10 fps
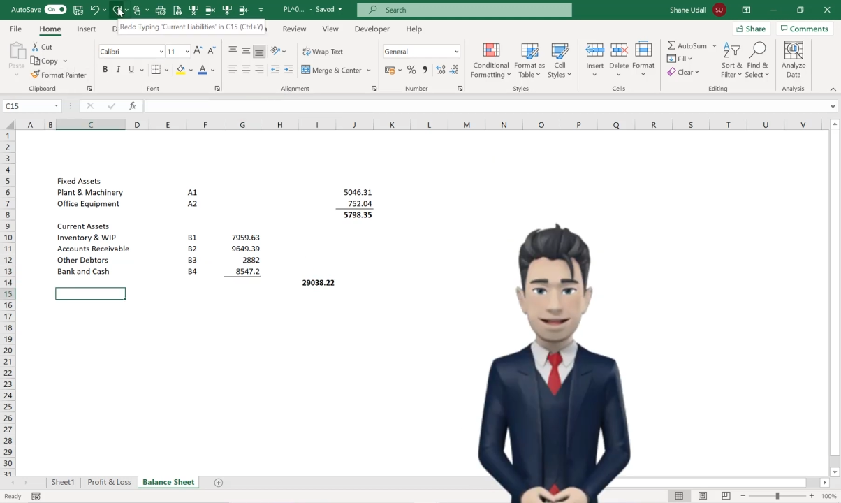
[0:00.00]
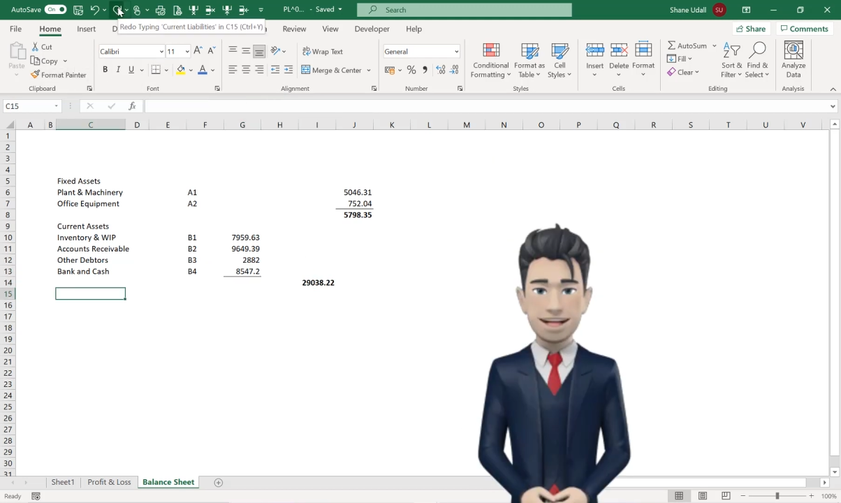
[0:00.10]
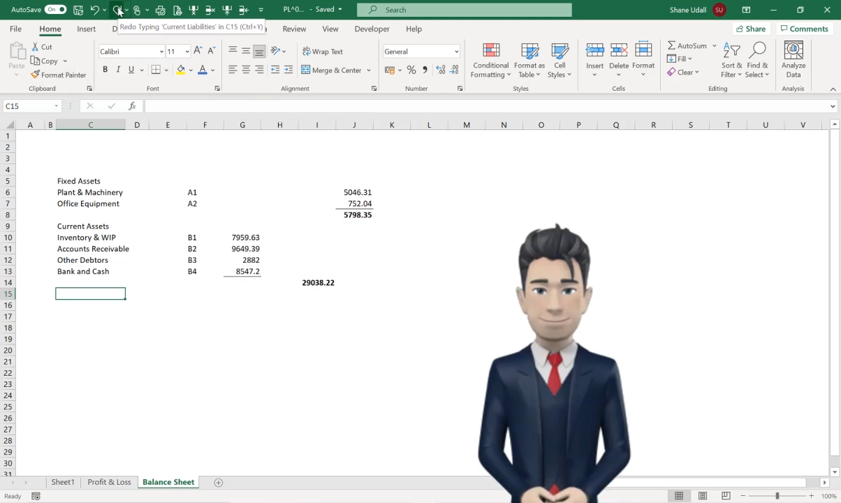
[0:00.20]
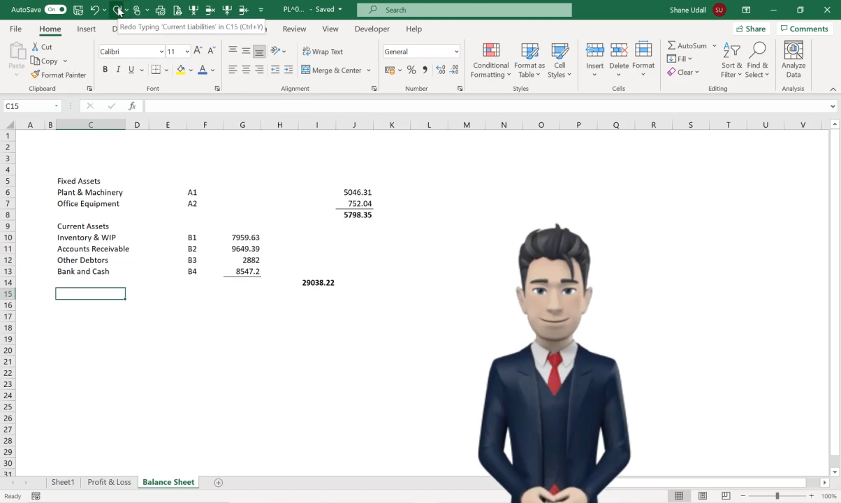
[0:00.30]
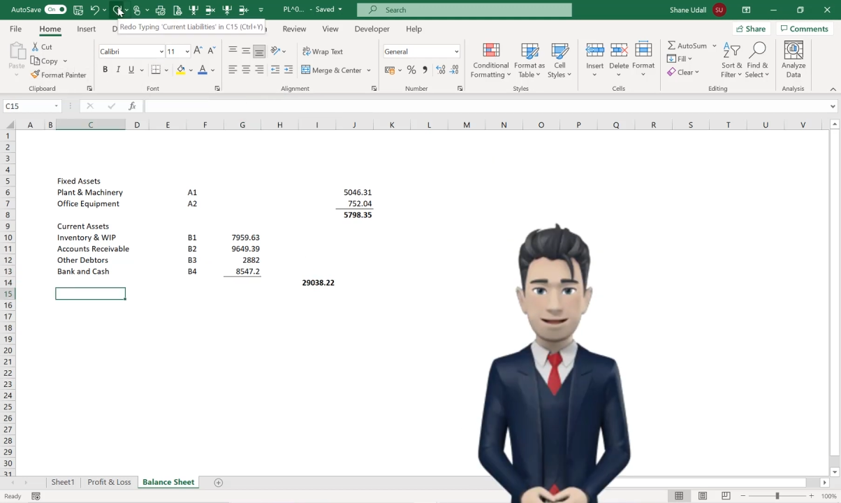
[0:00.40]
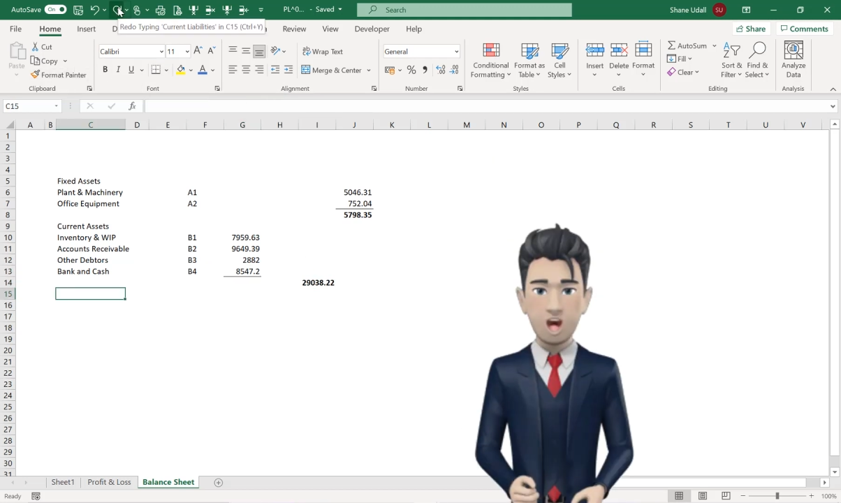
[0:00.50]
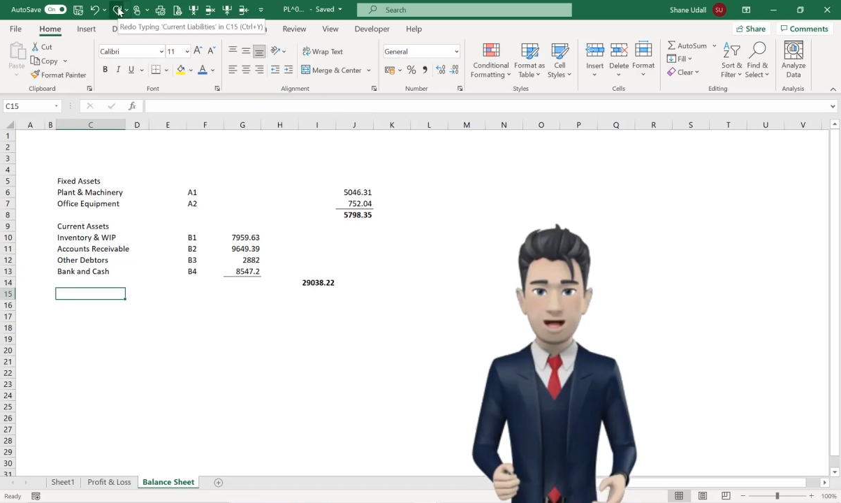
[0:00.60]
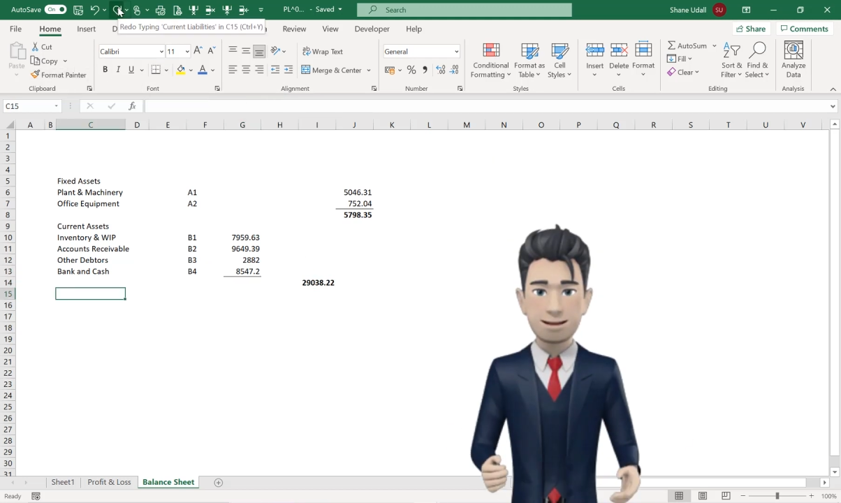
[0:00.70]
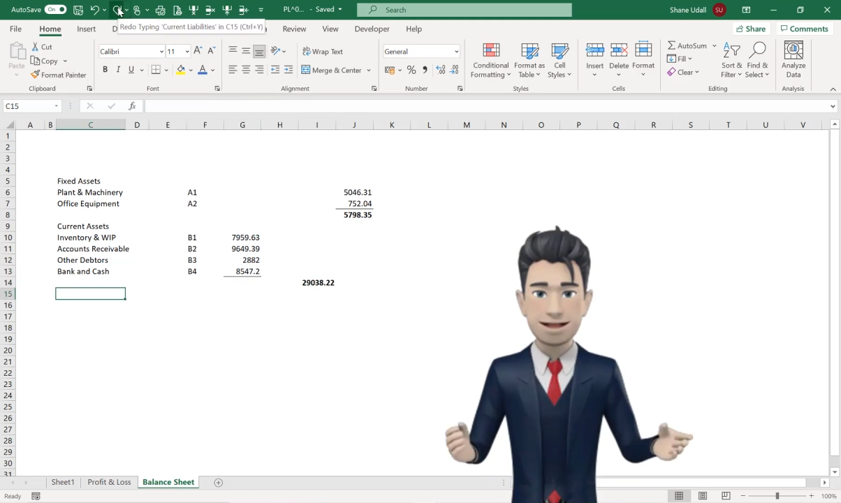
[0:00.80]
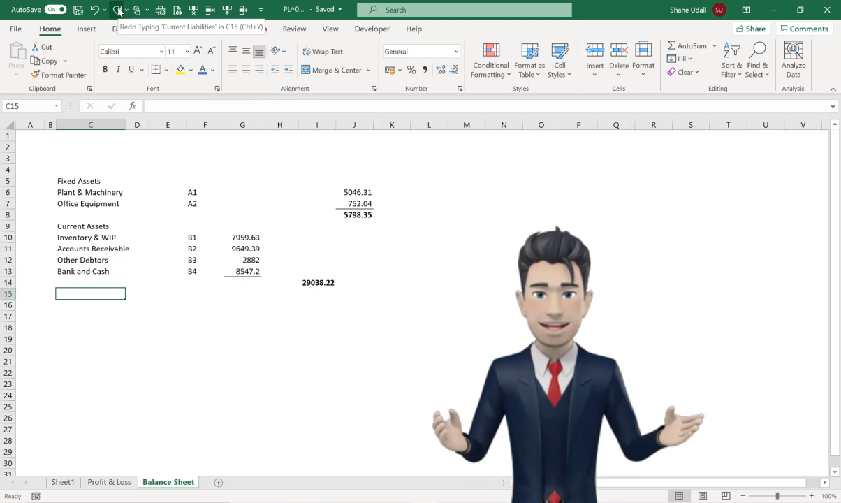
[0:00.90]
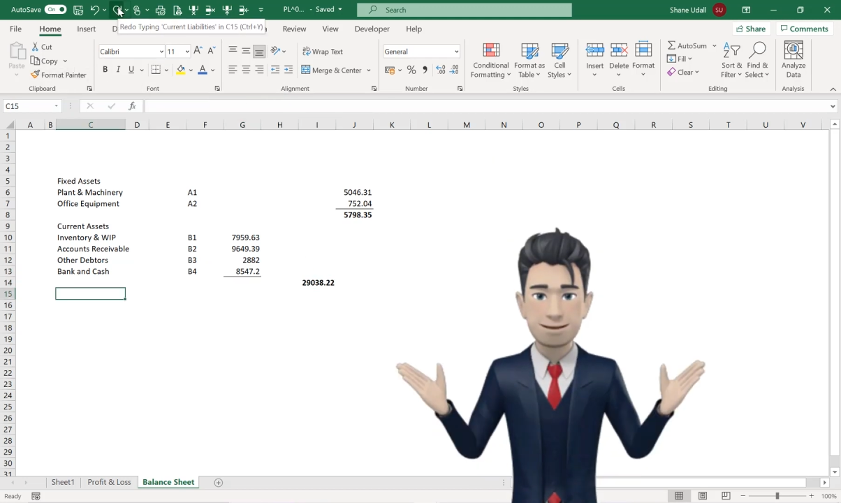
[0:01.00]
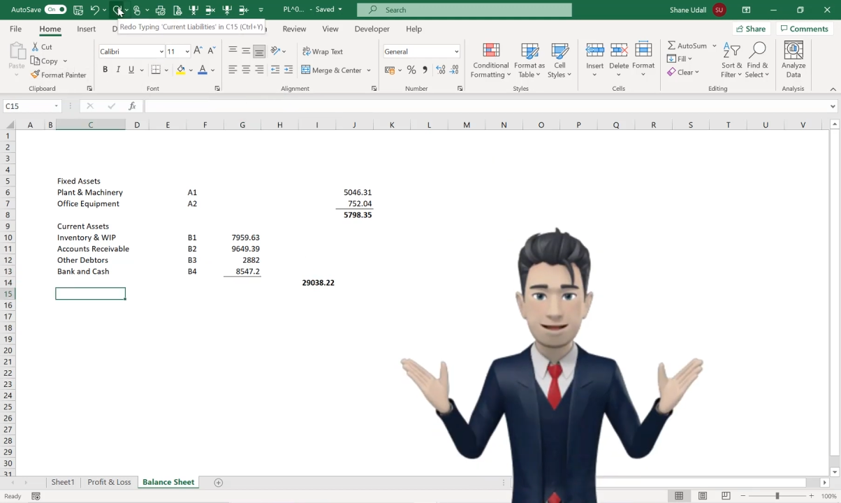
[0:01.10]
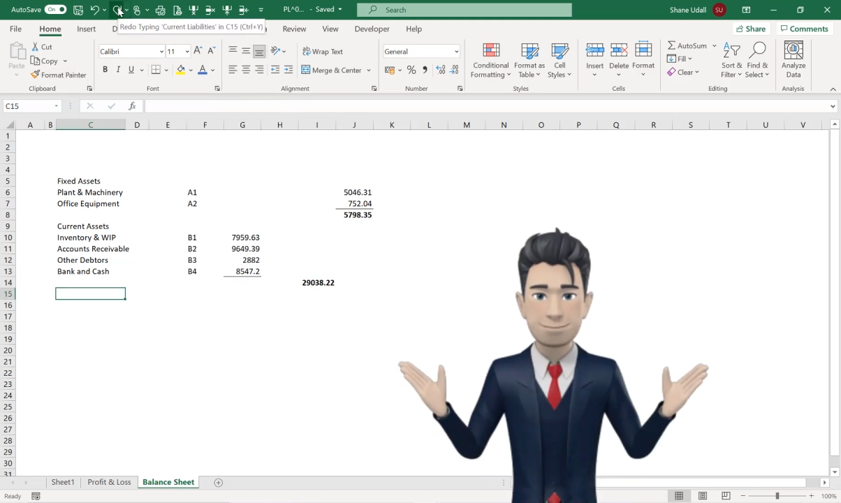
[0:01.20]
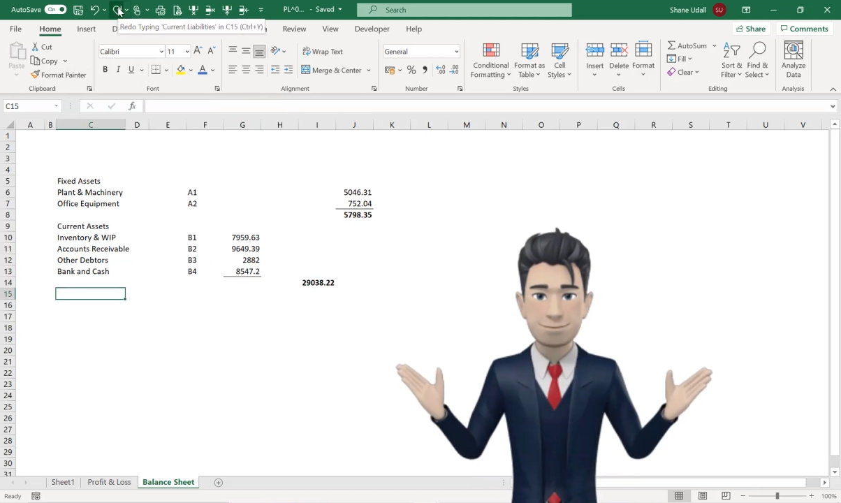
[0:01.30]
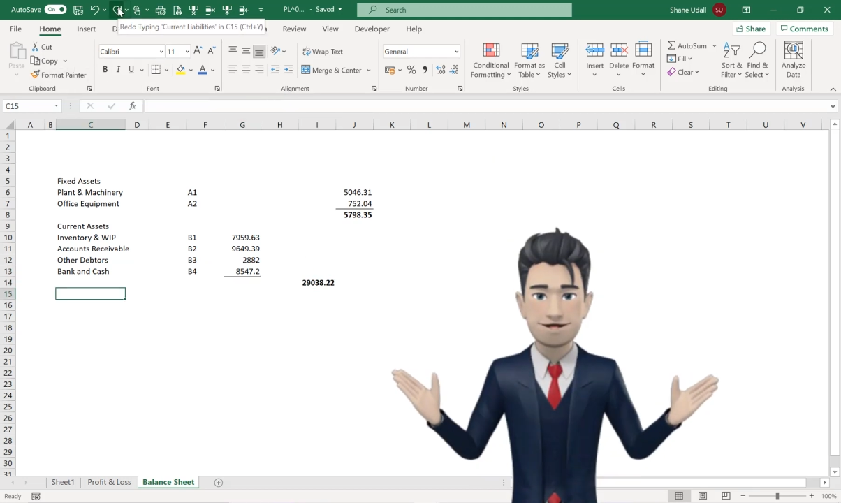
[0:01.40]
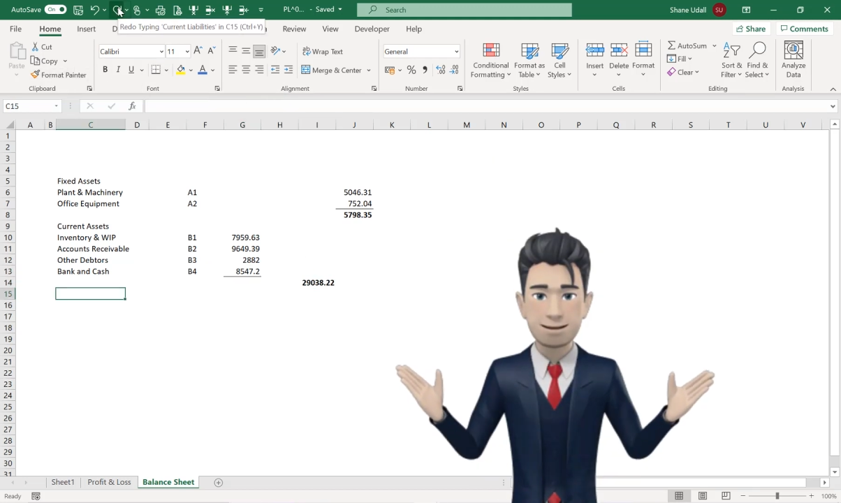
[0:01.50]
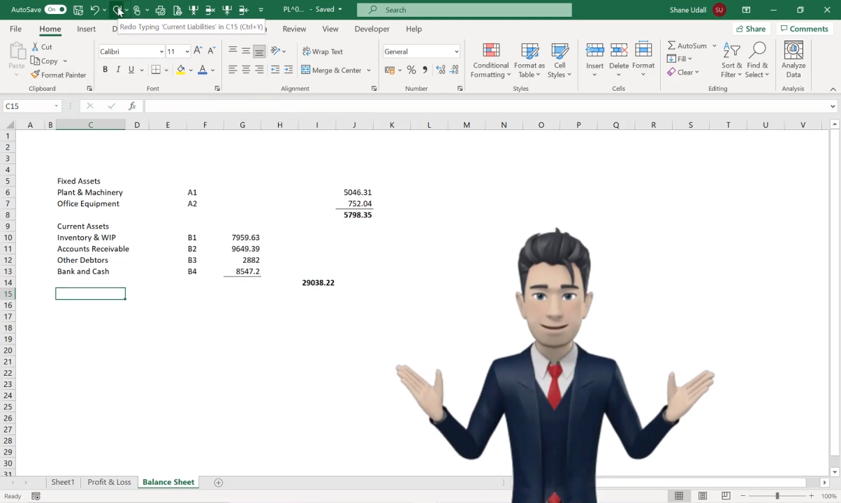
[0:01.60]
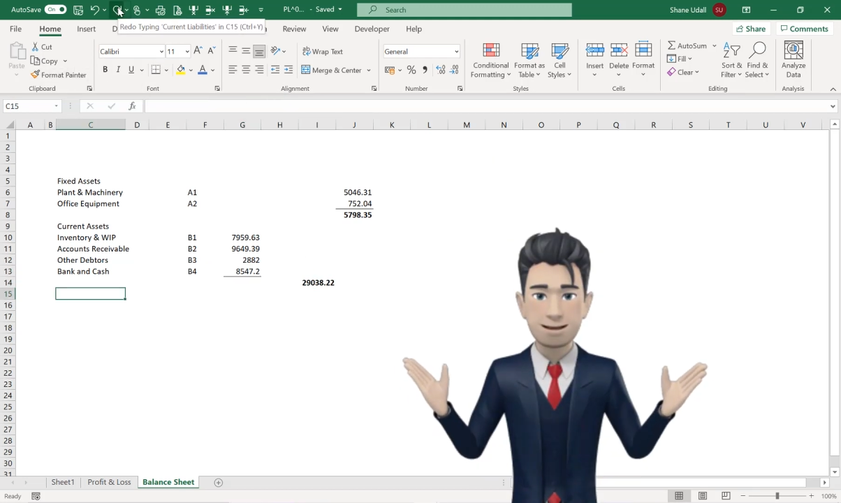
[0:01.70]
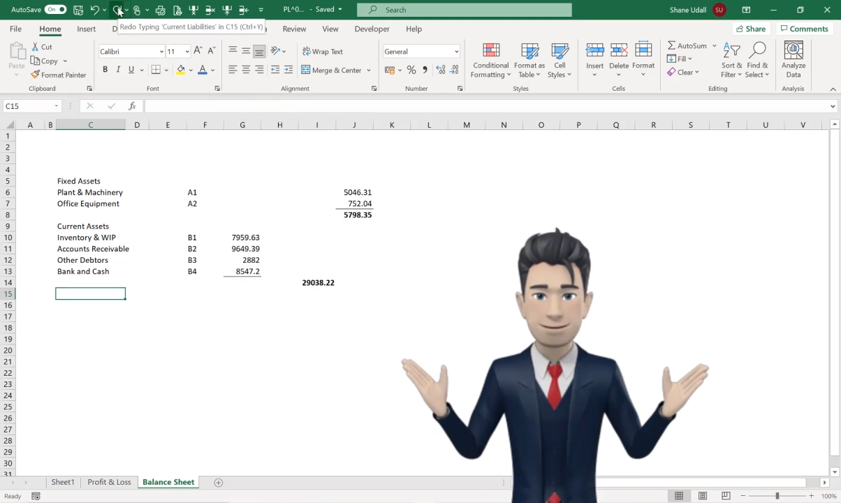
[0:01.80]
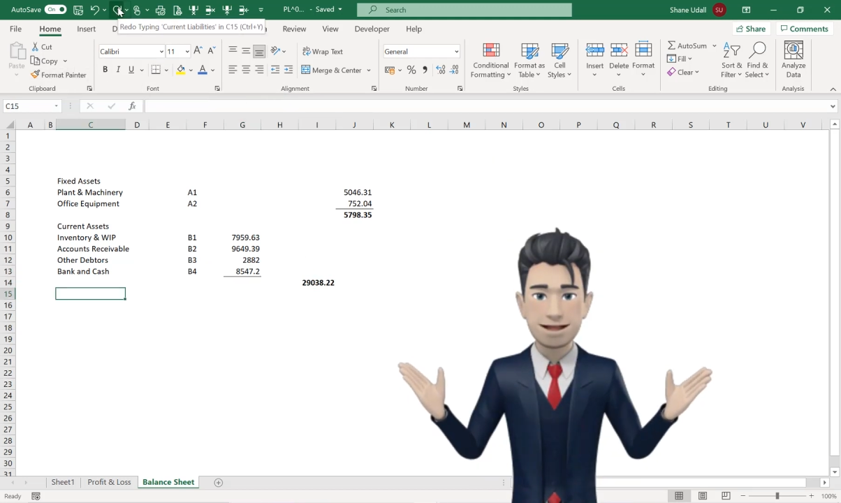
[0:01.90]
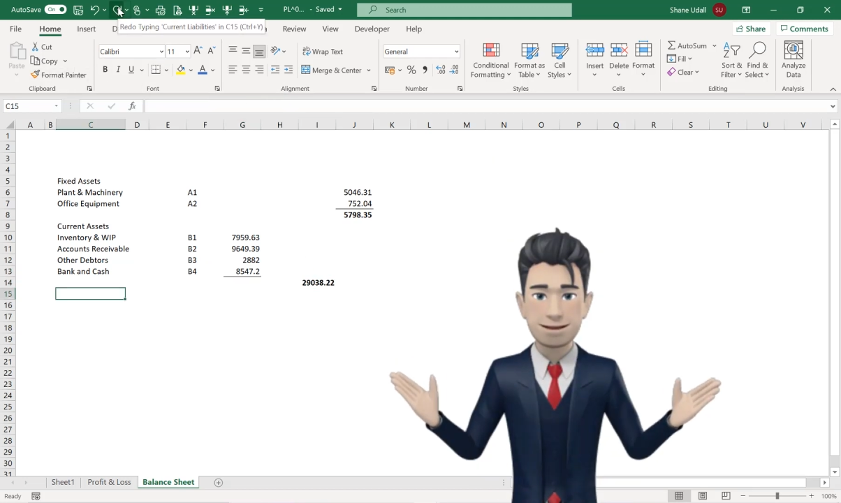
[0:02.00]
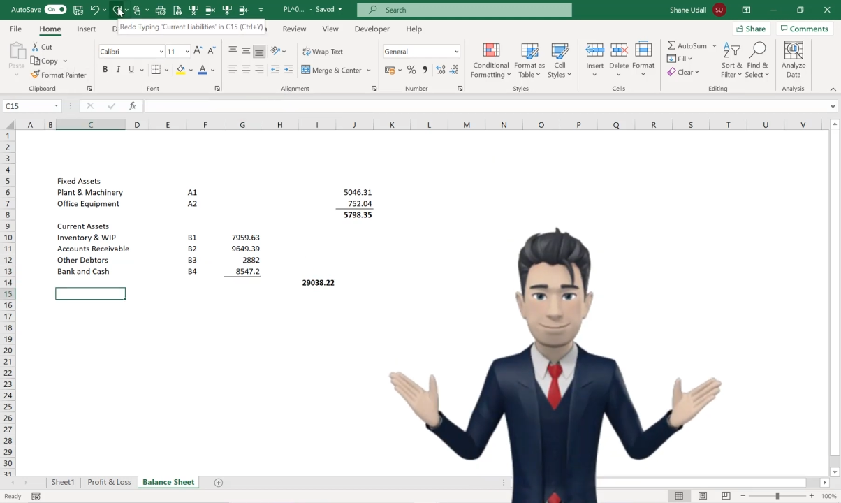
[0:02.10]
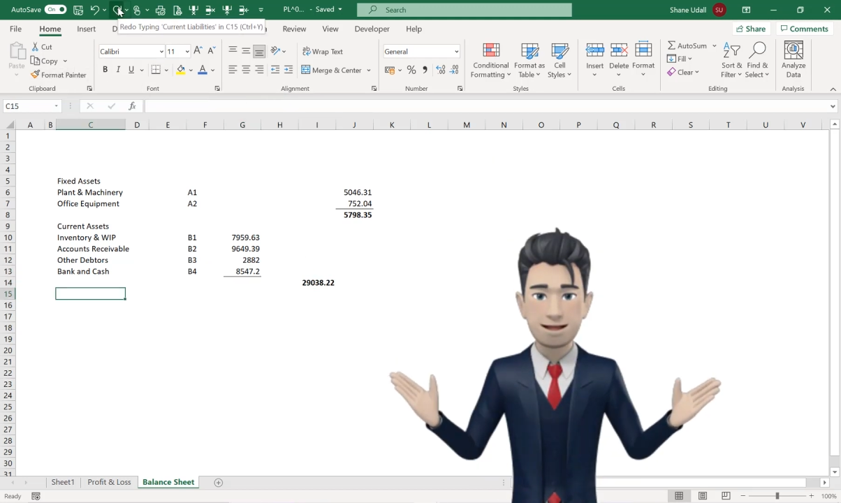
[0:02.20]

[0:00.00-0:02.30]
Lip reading: Repeat the entire process